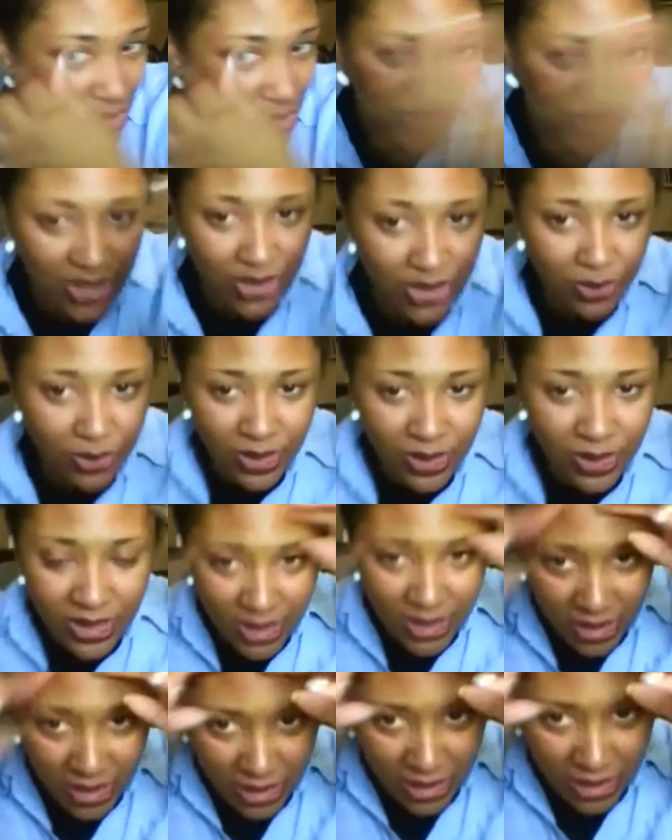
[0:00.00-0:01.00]
She didn't do
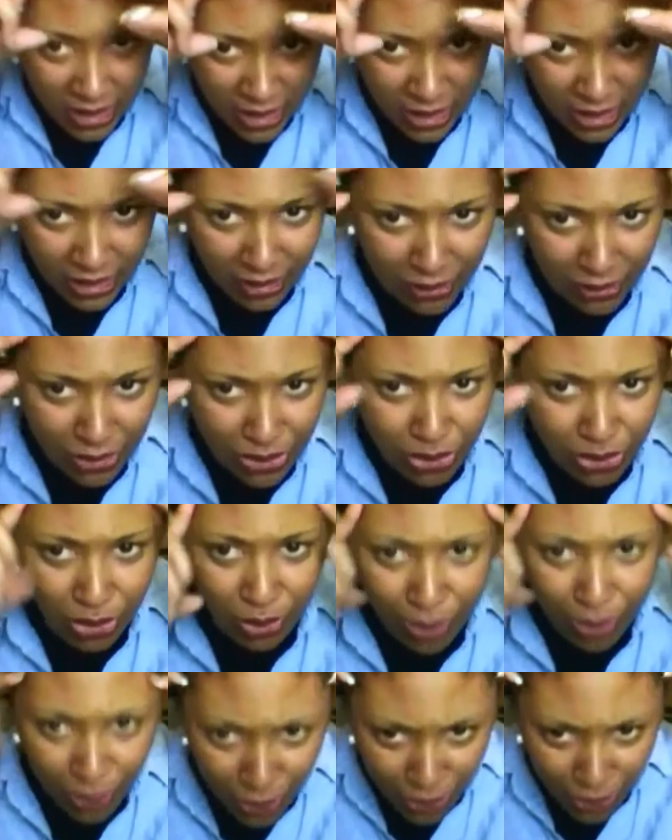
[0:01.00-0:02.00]
anything like
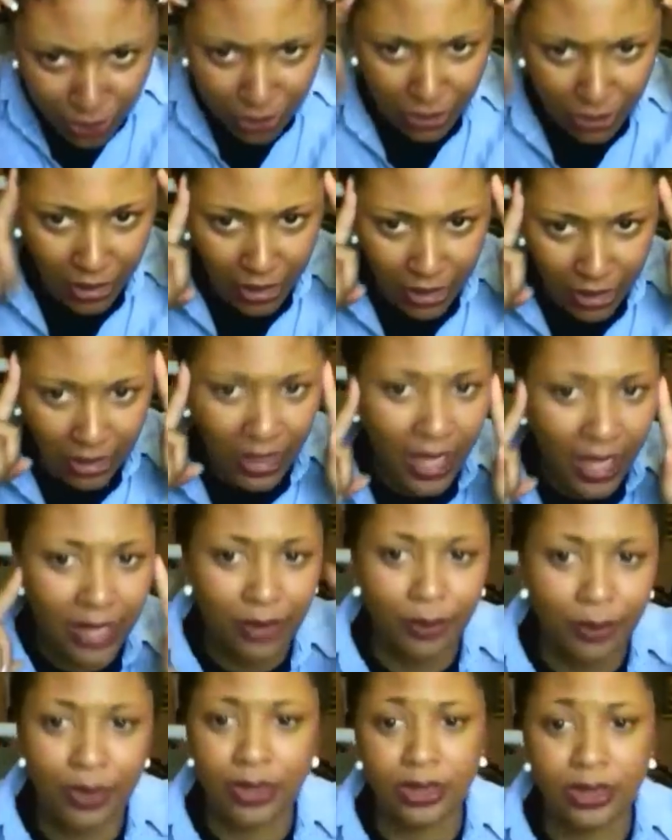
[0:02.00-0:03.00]
super, like, I
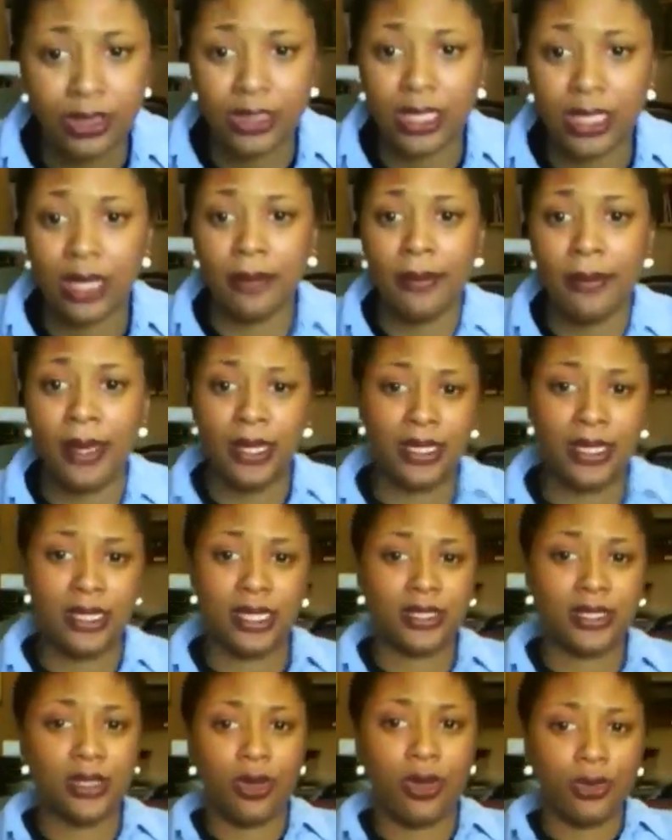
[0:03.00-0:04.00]
didn't want to look like a man,
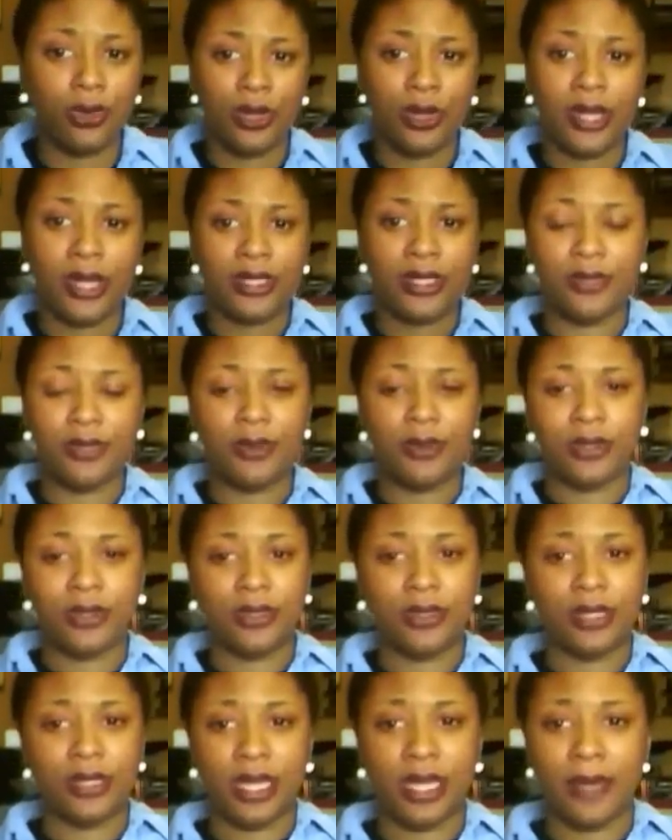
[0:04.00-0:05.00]
and I told her I didn't want
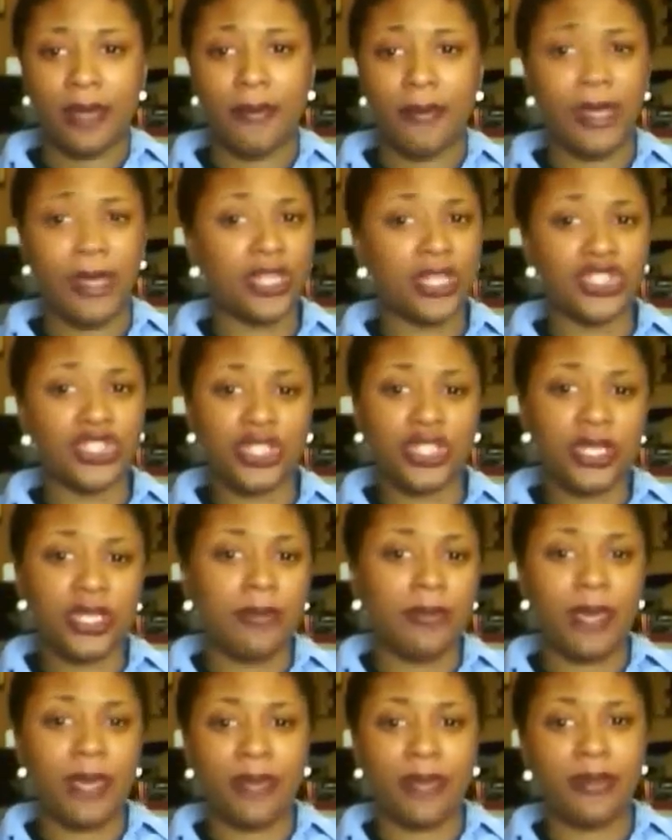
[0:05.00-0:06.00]
to look like a man, and she didn't make